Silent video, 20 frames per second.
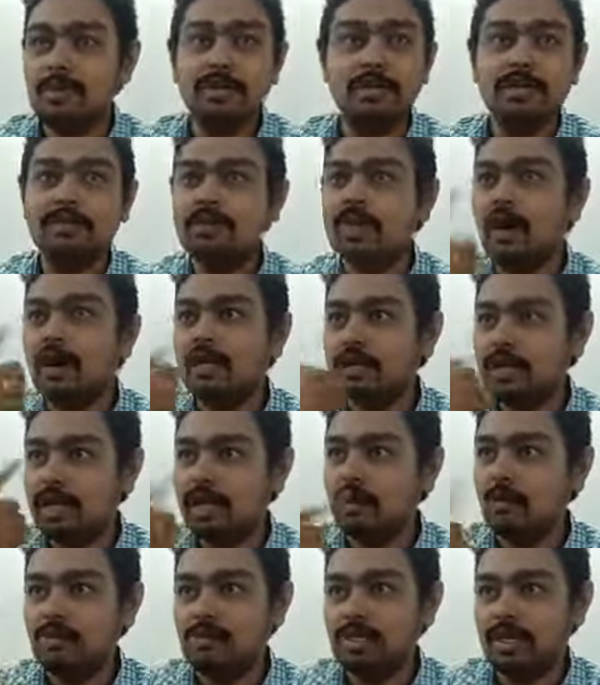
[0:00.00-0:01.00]
They will not
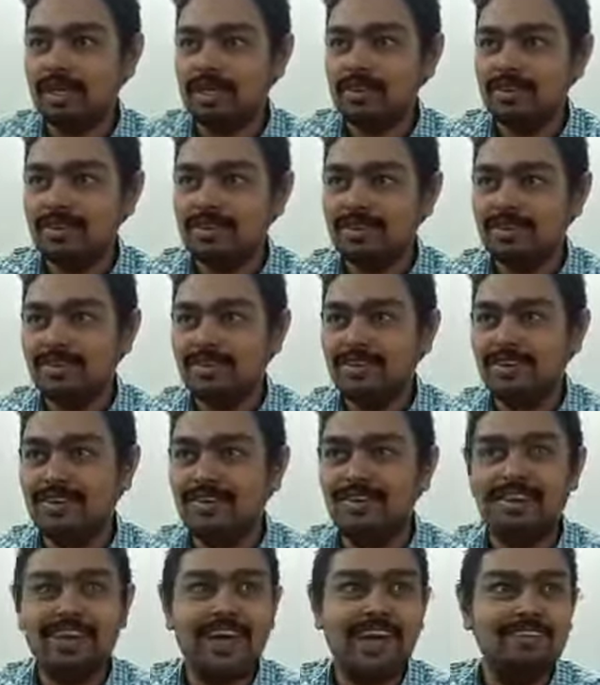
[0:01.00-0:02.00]
tell outside.
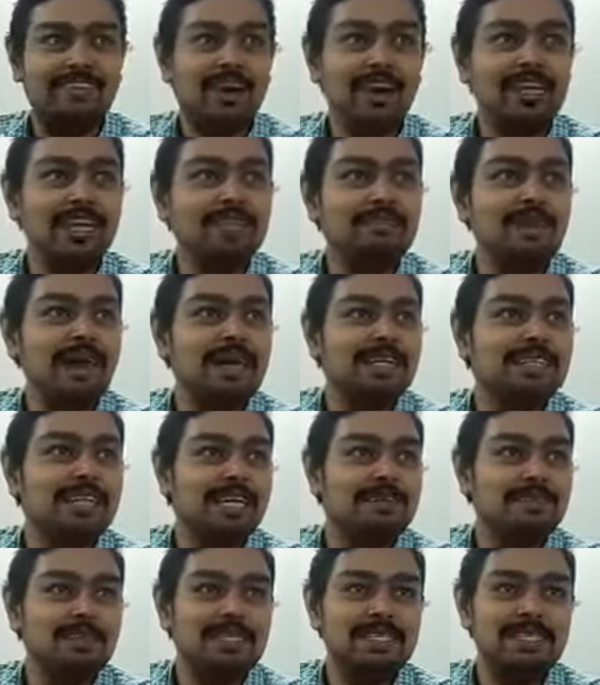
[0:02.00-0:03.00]
Okay, I have not yet passed
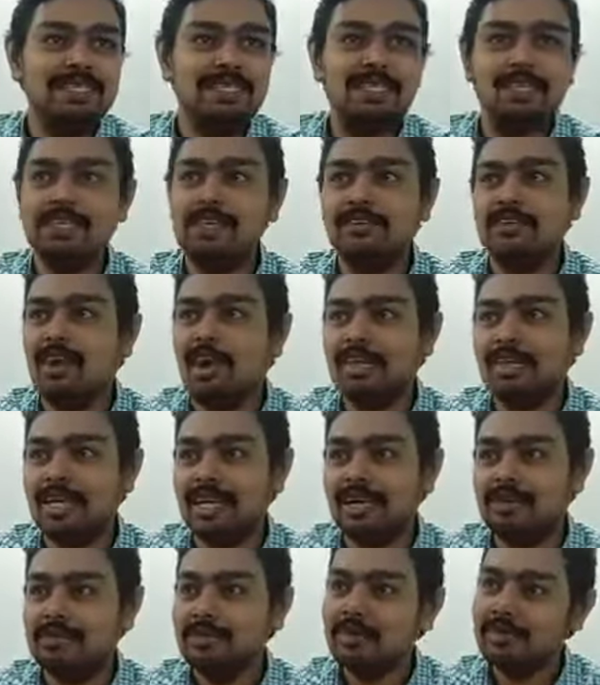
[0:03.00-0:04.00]
IPCC, they will not
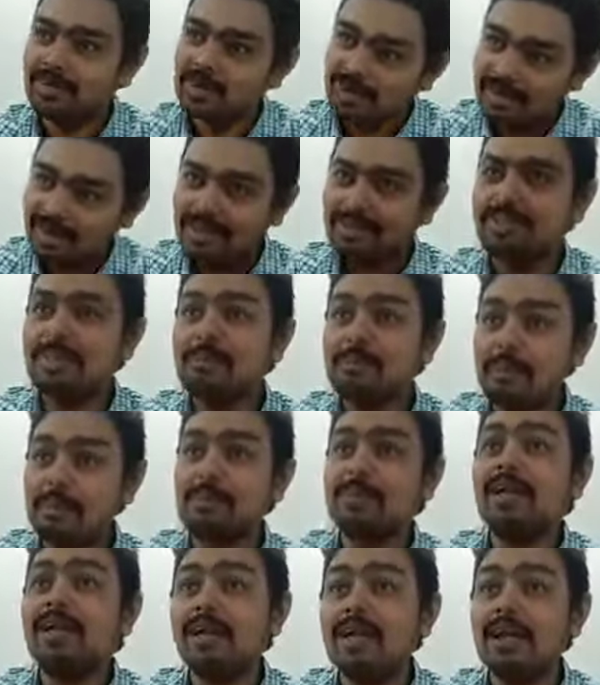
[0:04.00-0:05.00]
tell. Some
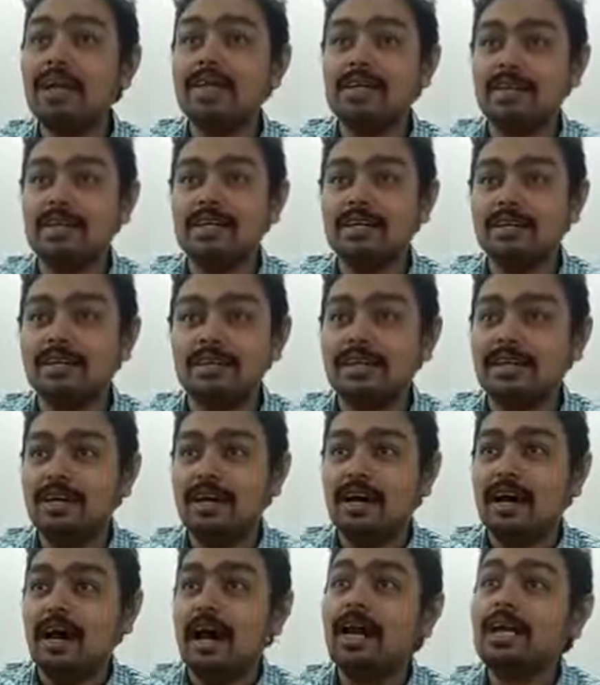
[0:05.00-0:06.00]
people are like that.
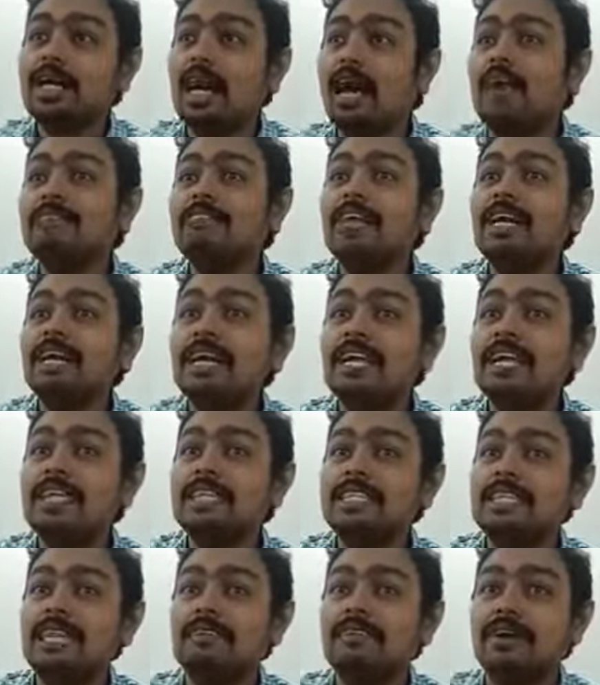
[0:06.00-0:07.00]
And after
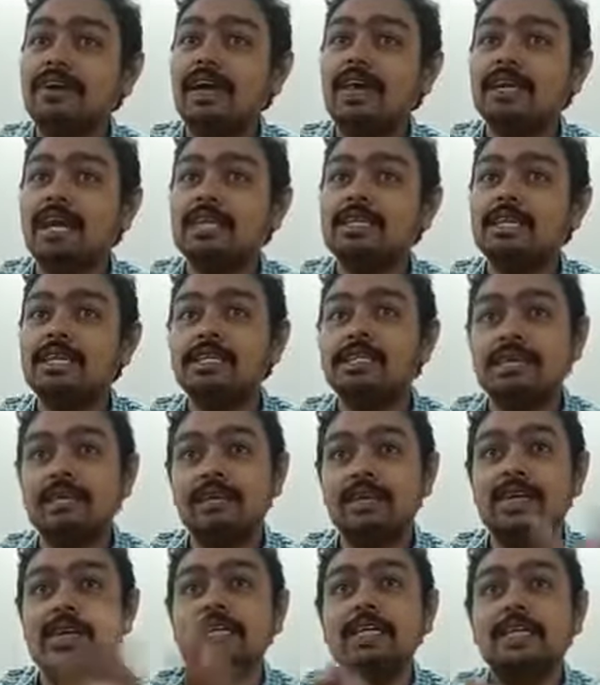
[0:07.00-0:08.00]
attending CA final classes, they
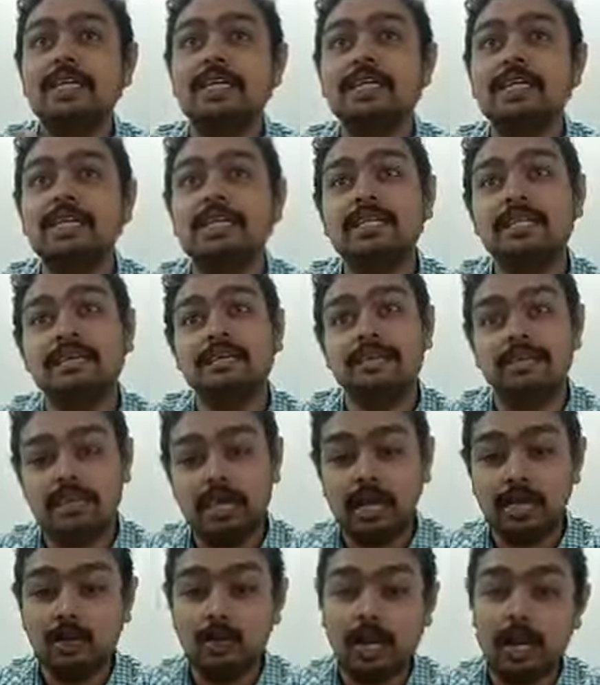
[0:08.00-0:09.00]
will get the result, they will
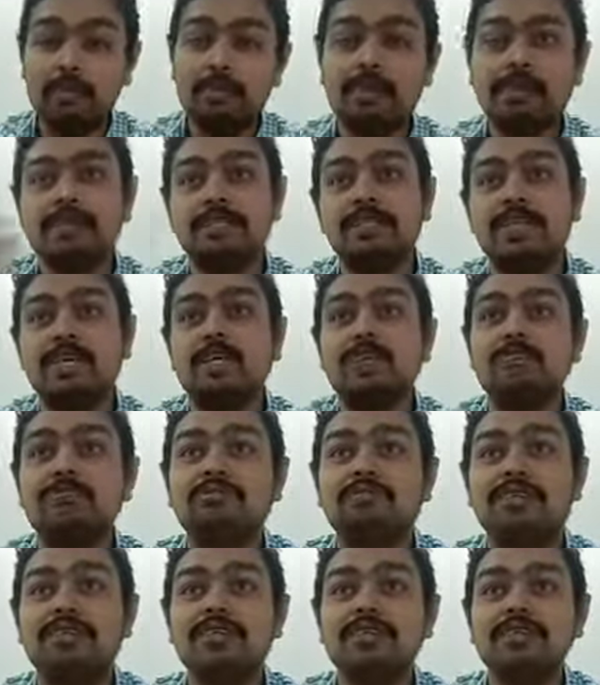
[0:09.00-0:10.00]
say, "Ayyo, IPCC second
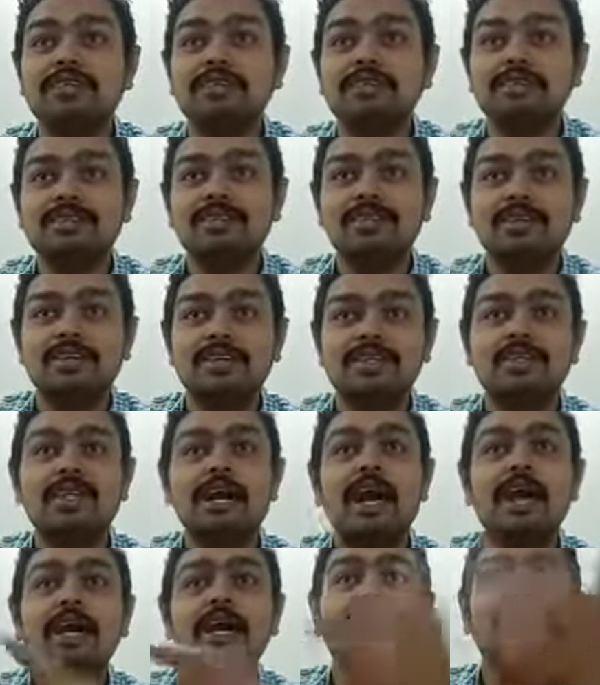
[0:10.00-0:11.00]
group failed."
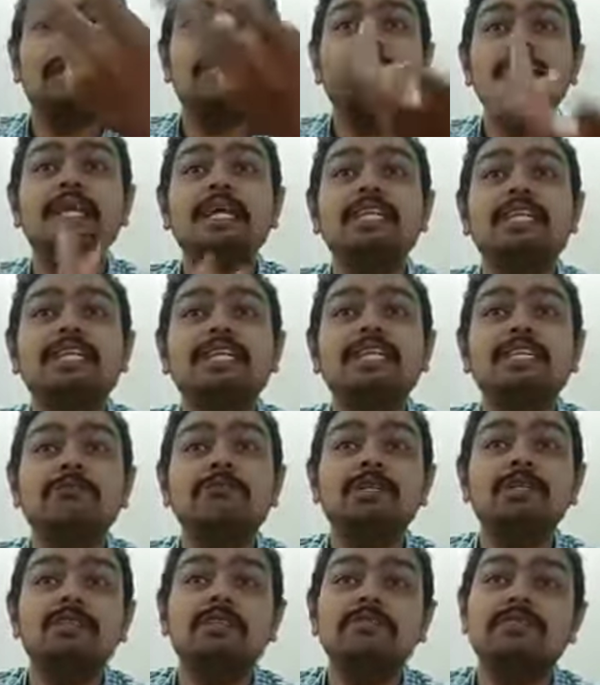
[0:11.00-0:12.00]
They already completed 3
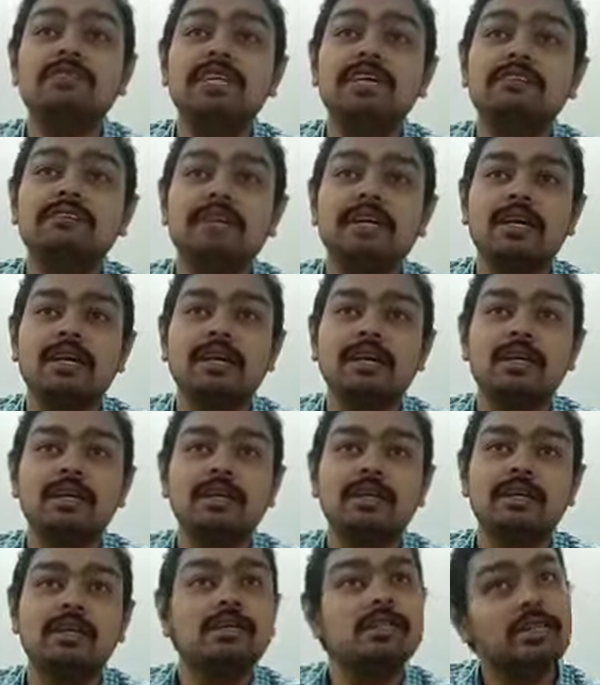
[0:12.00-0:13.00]
subjects of CA final.
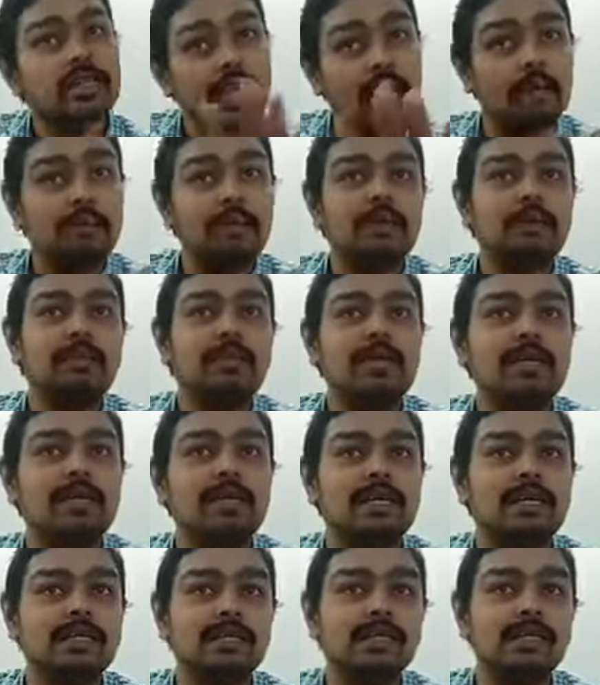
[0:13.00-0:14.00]
There are people
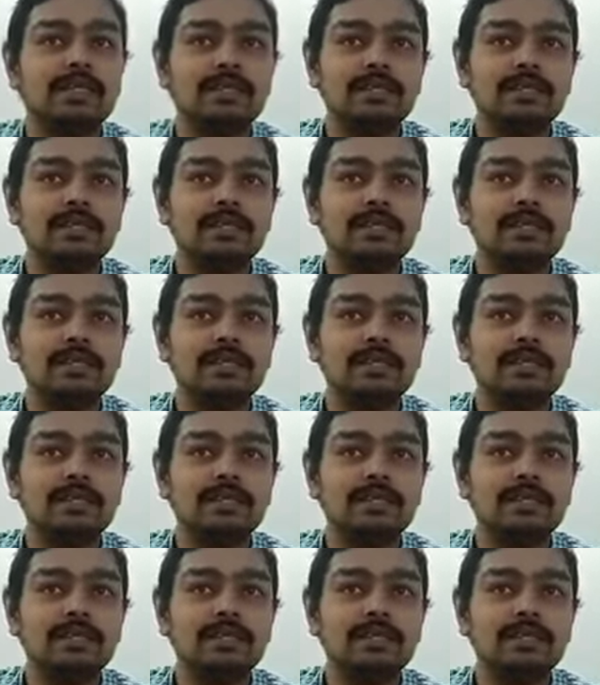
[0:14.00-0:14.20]
like that.